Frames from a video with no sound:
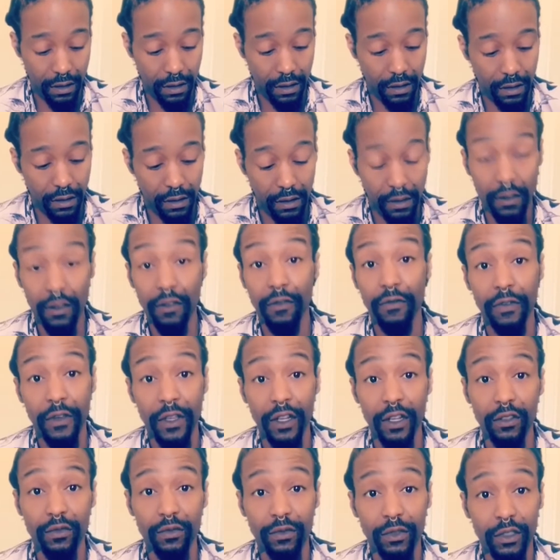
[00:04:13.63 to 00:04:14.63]
the finished
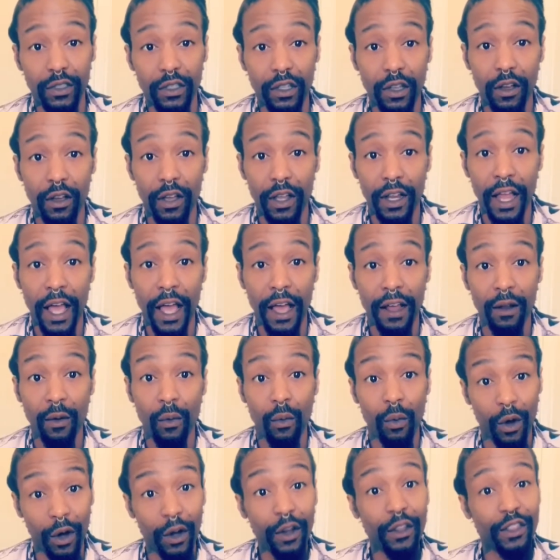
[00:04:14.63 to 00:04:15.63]
result and how to
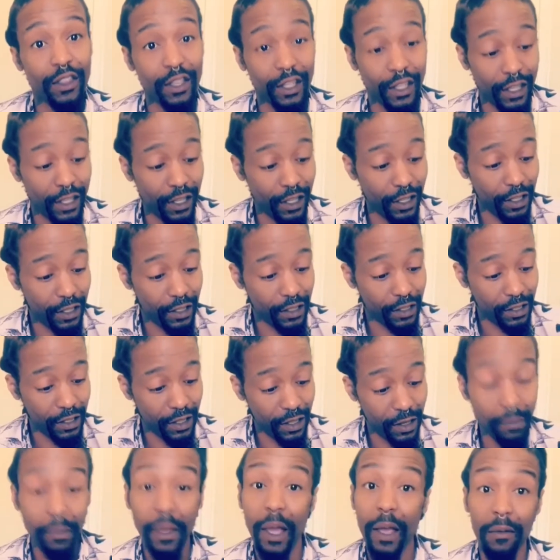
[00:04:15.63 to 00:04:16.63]
work these, and
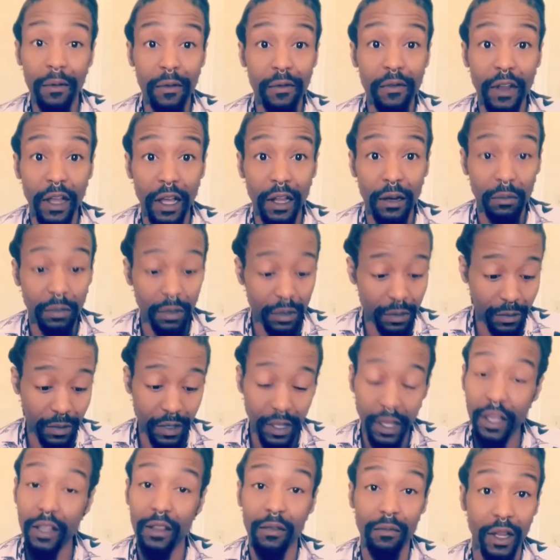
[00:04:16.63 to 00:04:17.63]
maybe even how to put them together.
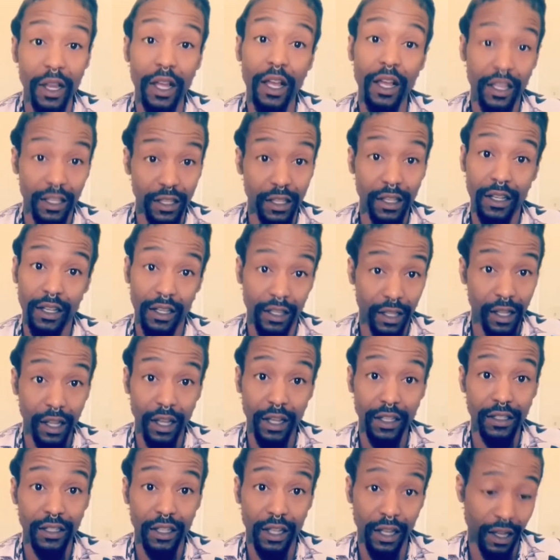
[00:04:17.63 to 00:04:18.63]
Like I said,
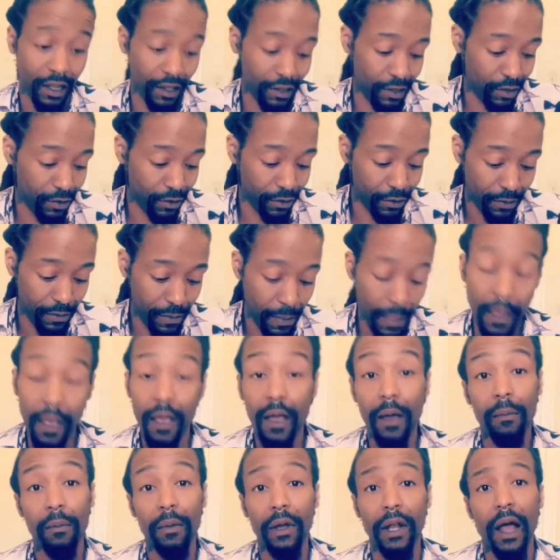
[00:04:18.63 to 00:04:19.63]
I got two.
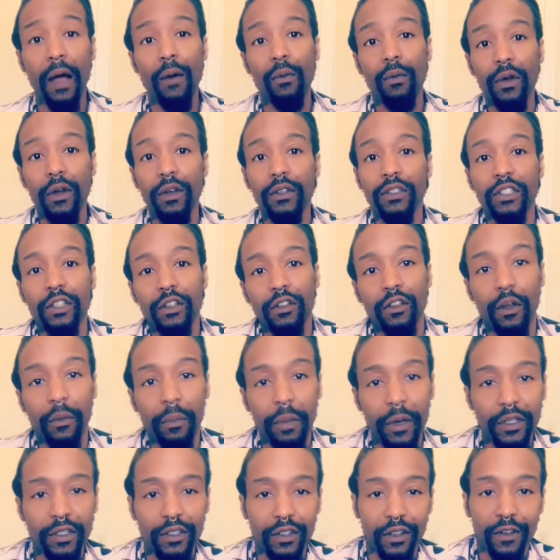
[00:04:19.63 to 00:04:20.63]
But I will show you a picture
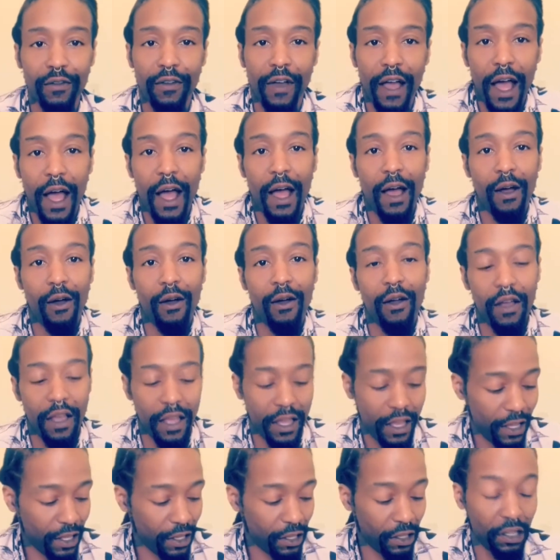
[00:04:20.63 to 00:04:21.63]
of how
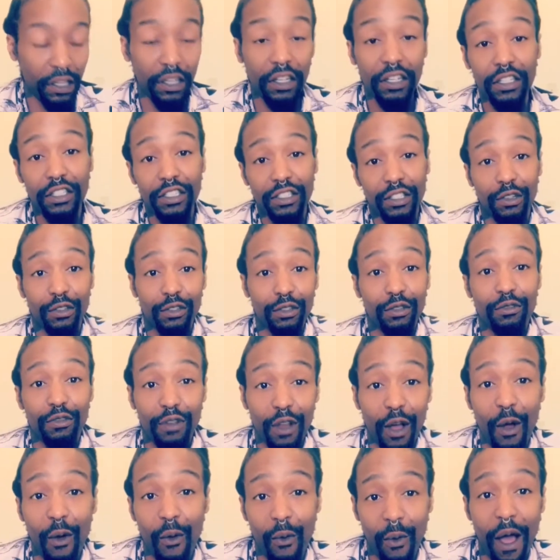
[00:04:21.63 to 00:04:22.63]
it looks so you know
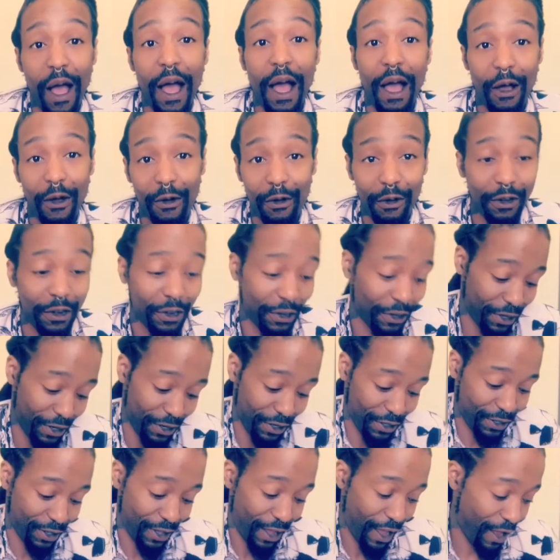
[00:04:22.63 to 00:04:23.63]
why I ordered it, because
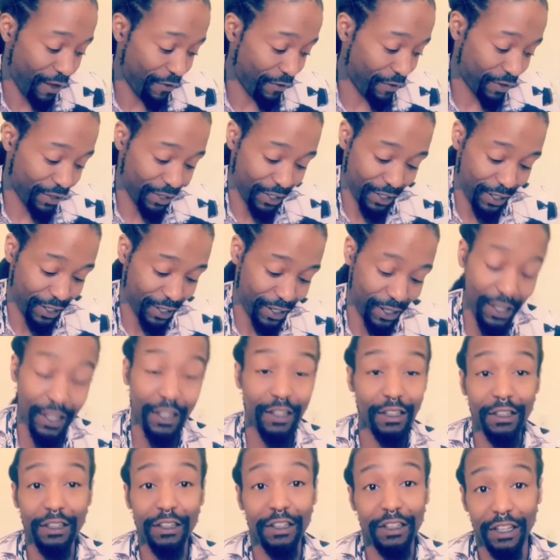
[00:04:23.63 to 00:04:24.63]
obviously it didn't look
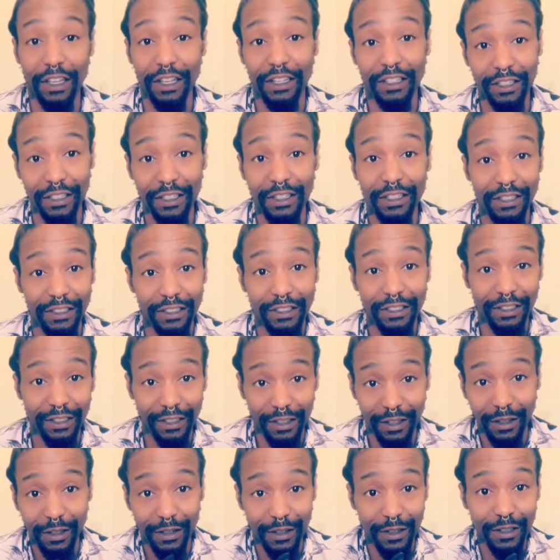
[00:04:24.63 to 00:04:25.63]
like this in the
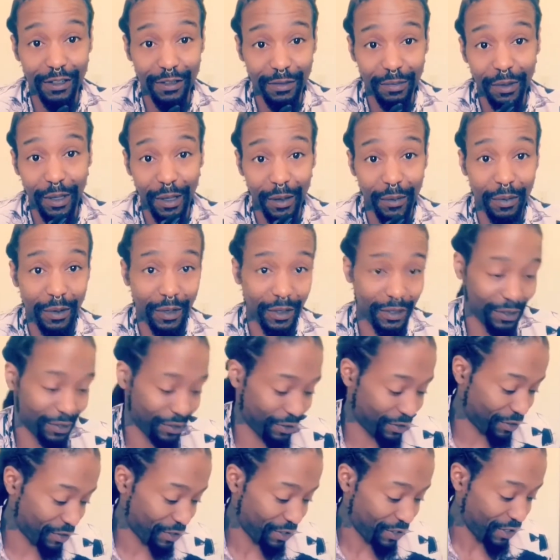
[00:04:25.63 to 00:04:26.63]
display picture.
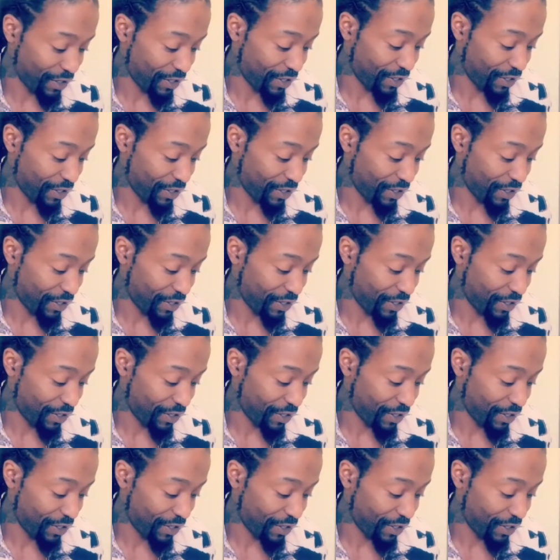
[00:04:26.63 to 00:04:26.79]
It